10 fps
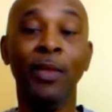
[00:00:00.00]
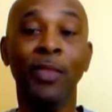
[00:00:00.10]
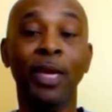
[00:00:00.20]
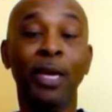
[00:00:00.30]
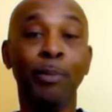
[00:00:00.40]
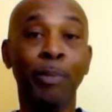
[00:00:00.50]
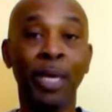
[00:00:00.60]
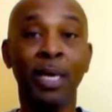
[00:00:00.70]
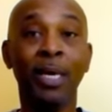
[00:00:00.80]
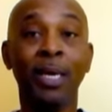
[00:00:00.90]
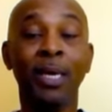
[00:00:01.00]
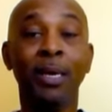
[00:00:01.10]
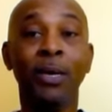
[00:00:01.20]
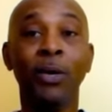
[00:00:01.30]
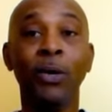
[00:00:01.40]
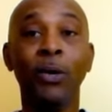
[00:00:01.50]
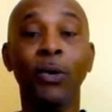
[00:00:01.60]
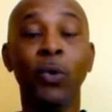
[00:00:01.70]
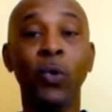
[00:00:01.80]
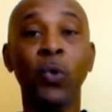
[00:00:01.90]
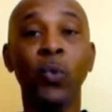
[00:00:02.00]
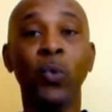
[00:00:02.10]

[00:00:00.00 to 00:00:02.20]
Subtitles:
And then me, who